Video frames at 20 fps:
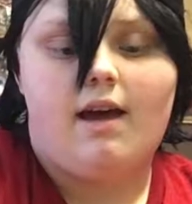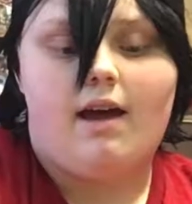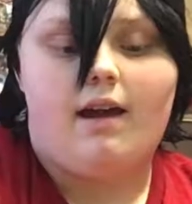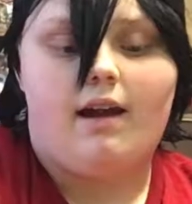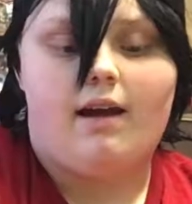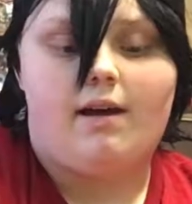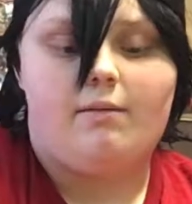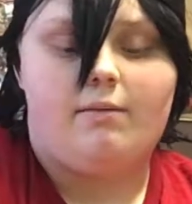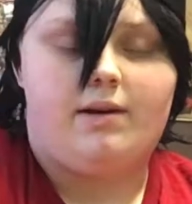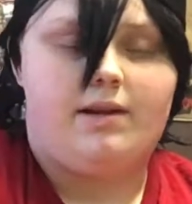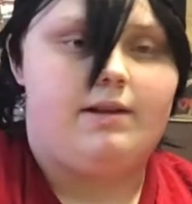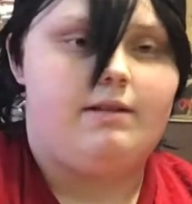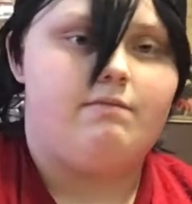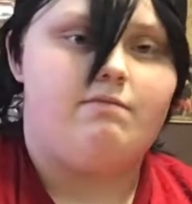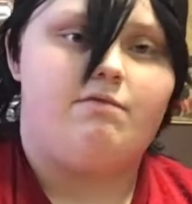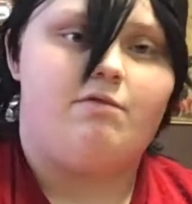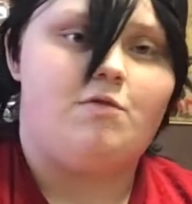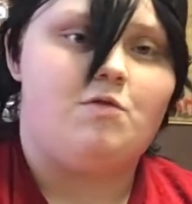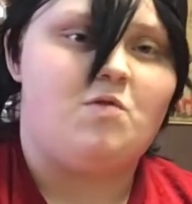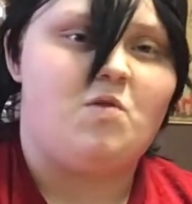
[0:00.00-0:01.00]
and I went
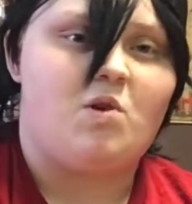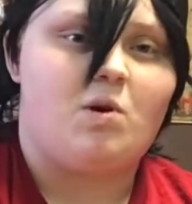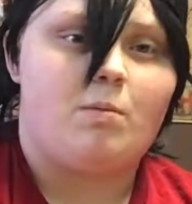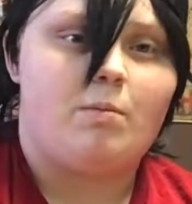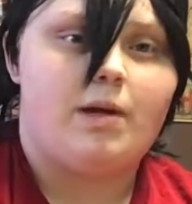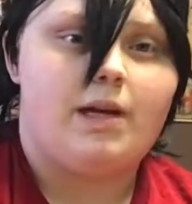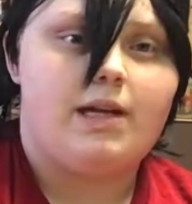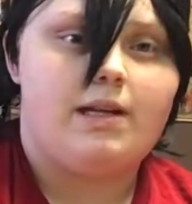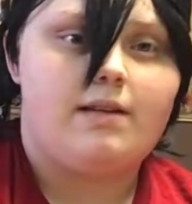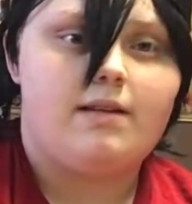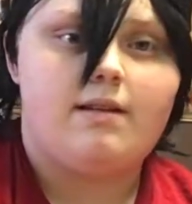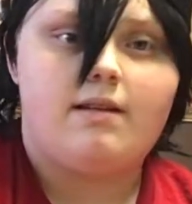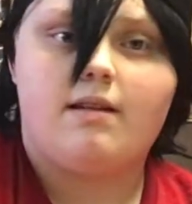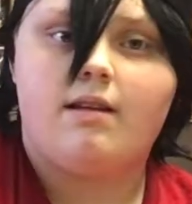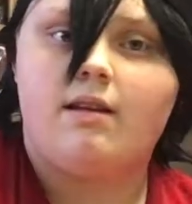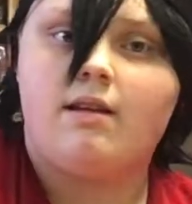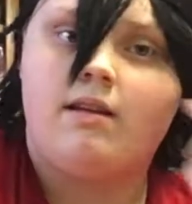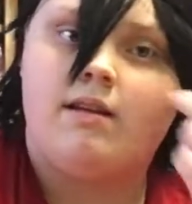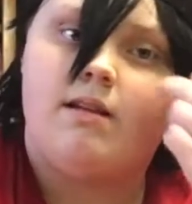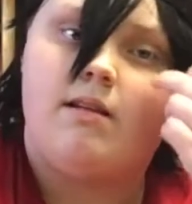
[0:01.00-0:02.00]
four
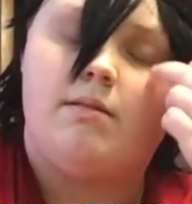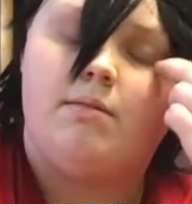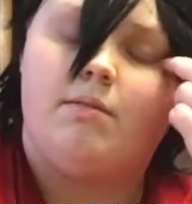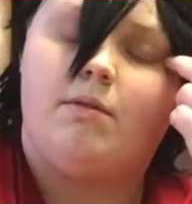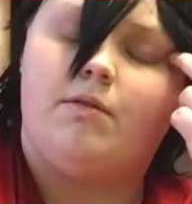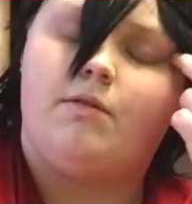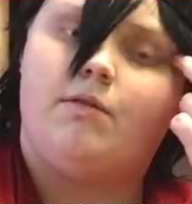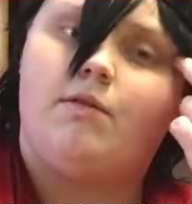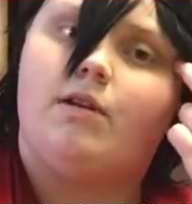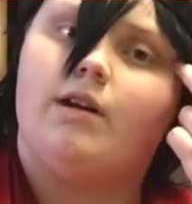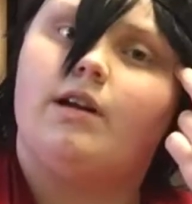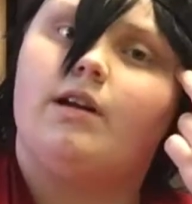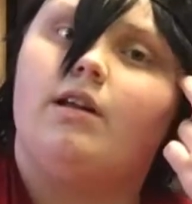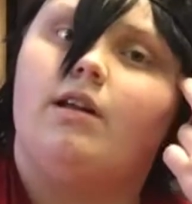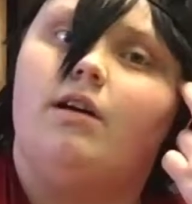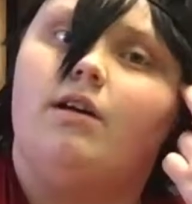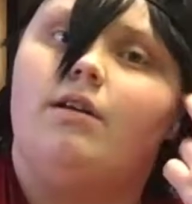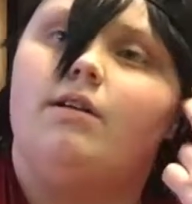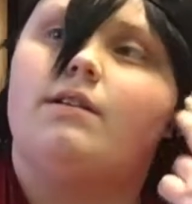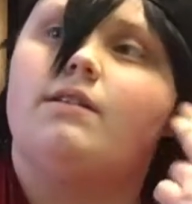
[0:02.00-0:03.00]
minutes before it
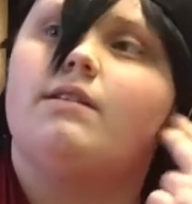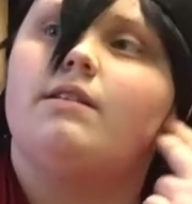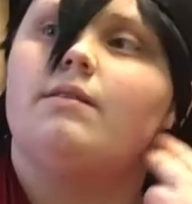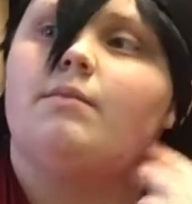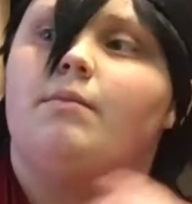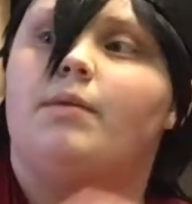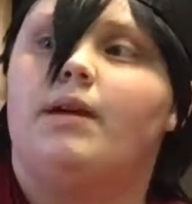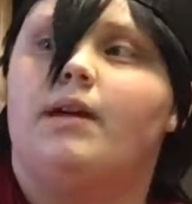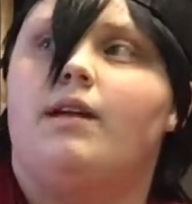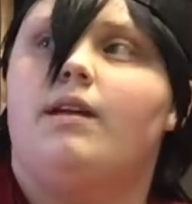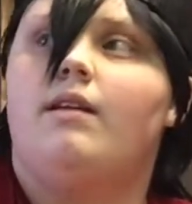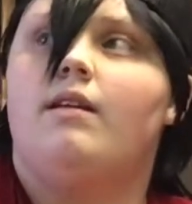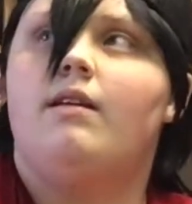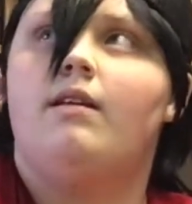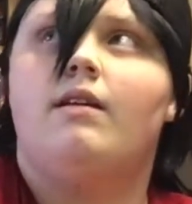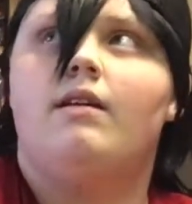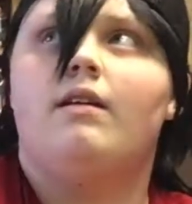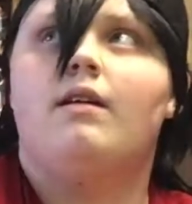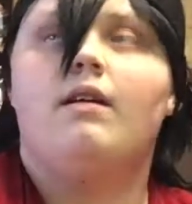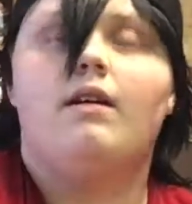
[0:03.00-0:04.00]
closed and bid
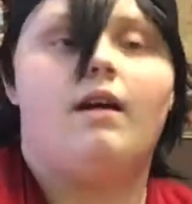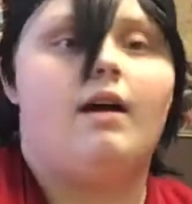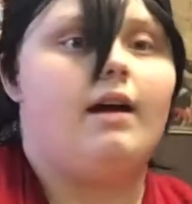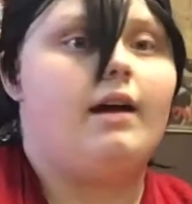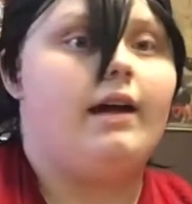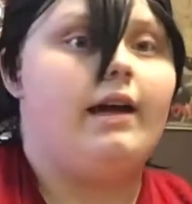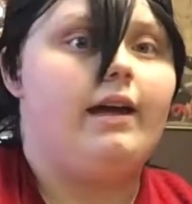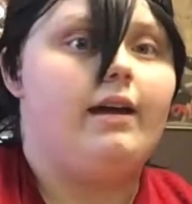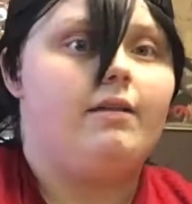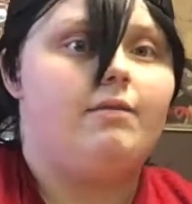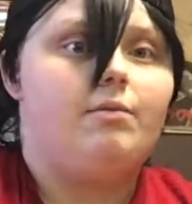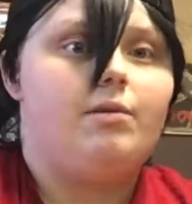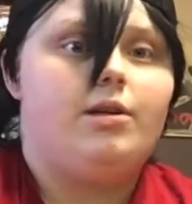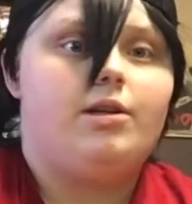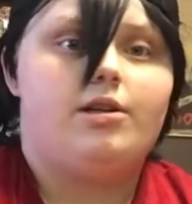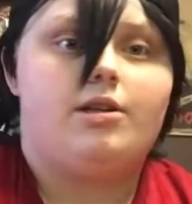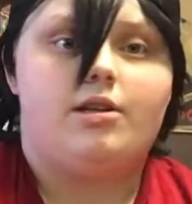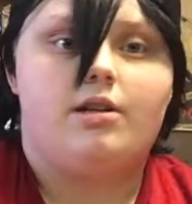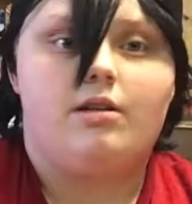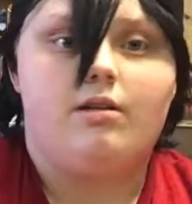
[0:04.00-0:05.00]
again,
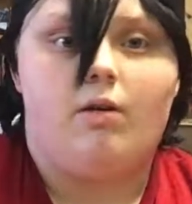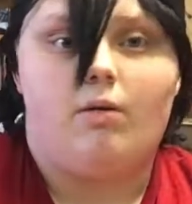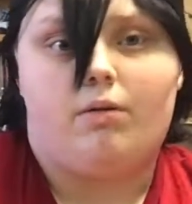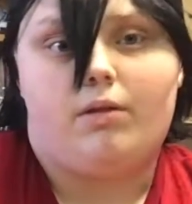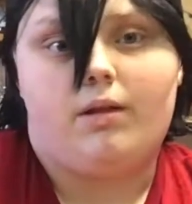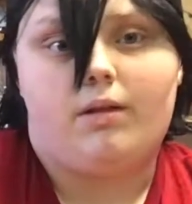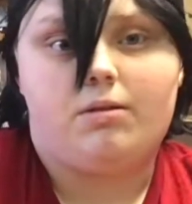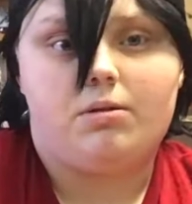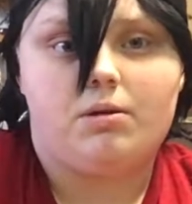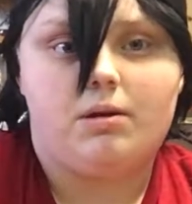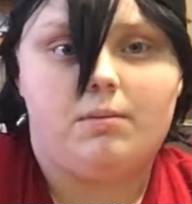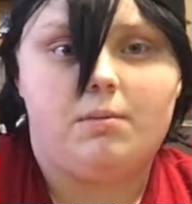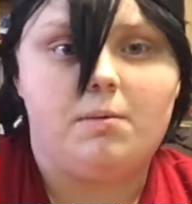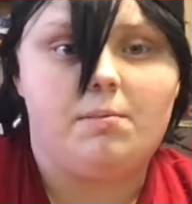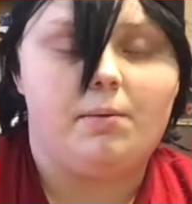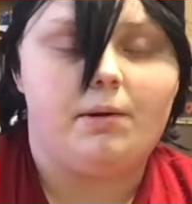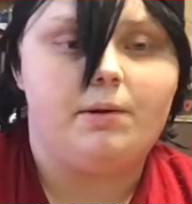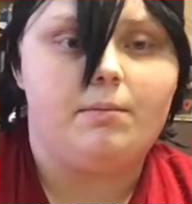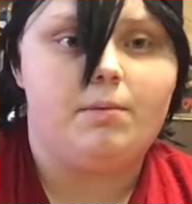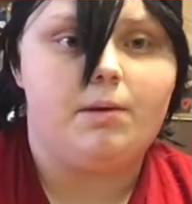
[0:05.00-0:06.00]
which only three
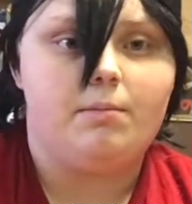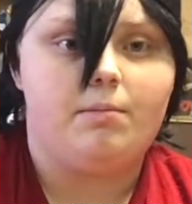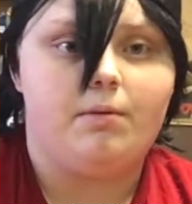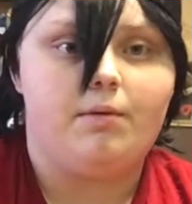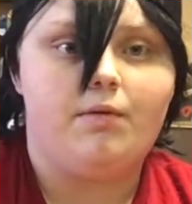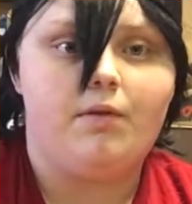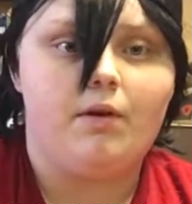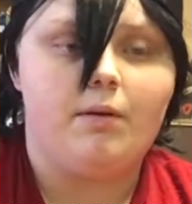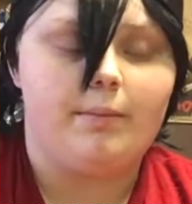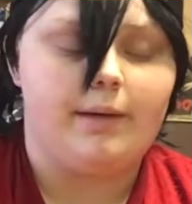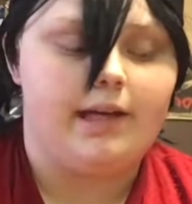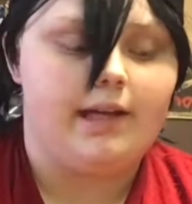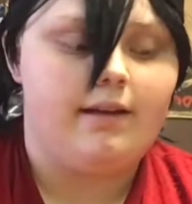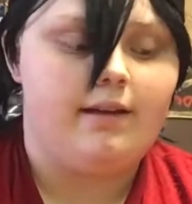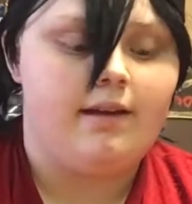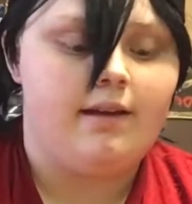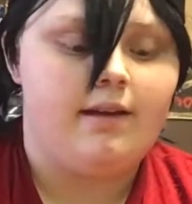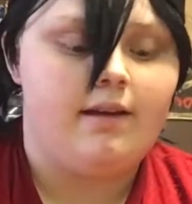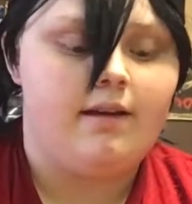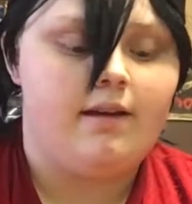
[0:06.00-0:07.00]
people had bid before me
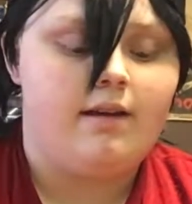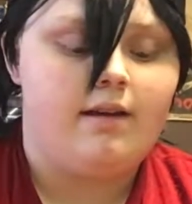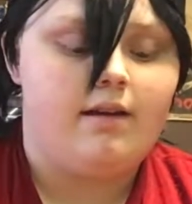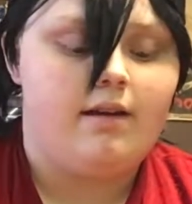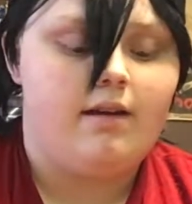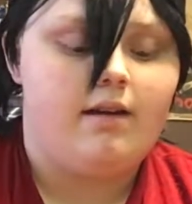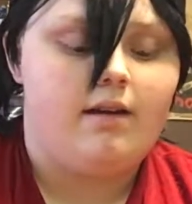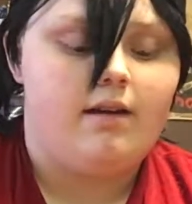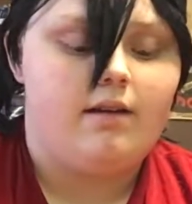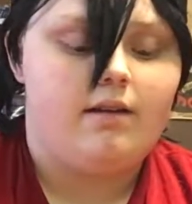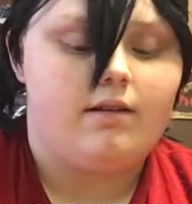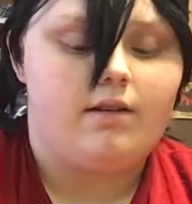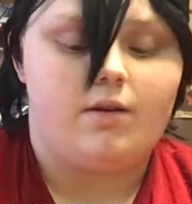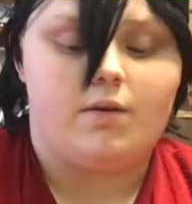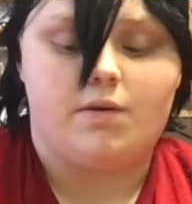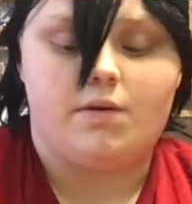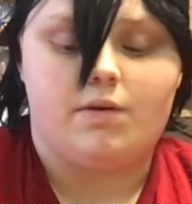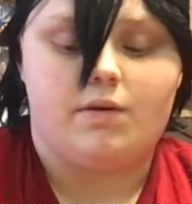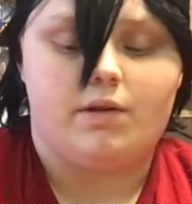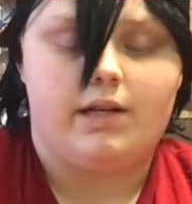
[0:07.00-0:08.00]

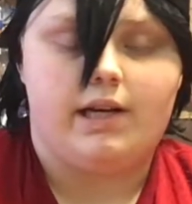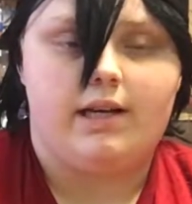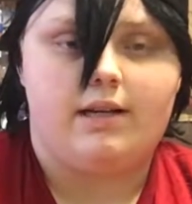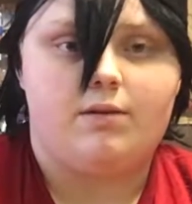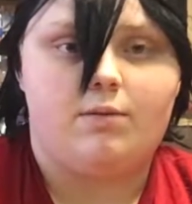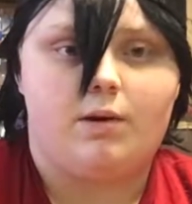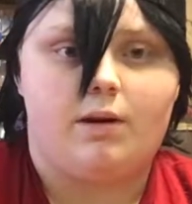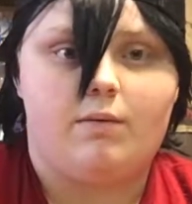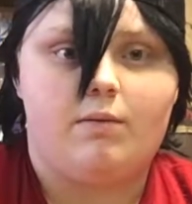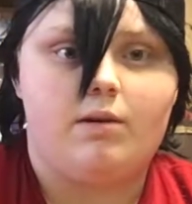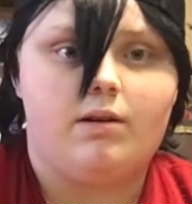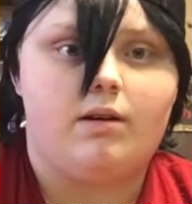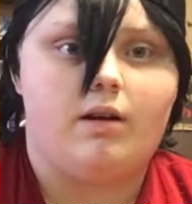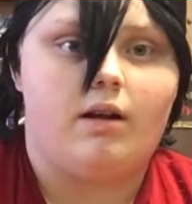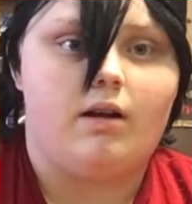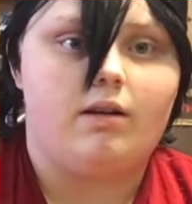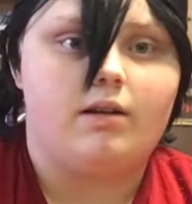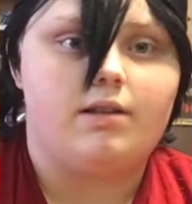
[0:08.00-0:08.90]
so it was only at $21.